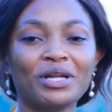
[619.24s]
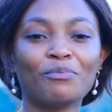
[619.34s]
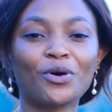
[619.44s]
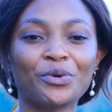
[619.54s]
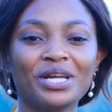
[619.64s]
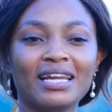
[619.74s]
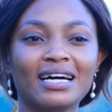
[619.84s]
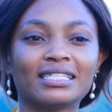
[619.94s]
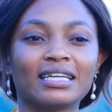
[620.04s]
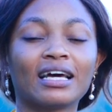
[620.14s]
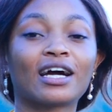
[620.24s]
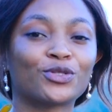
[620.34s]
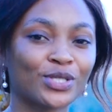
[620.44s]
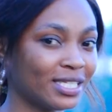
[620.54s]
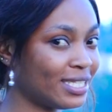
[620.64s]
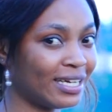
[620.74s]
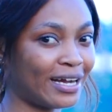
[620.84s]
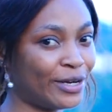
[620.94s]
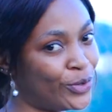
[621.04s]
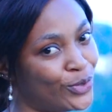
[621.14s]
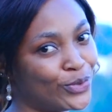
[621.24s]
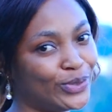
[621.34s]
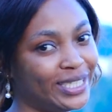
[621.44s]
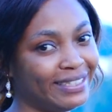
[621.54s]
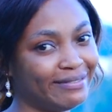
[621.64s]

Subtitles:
ne Mori Nantege katusisinkana olundi.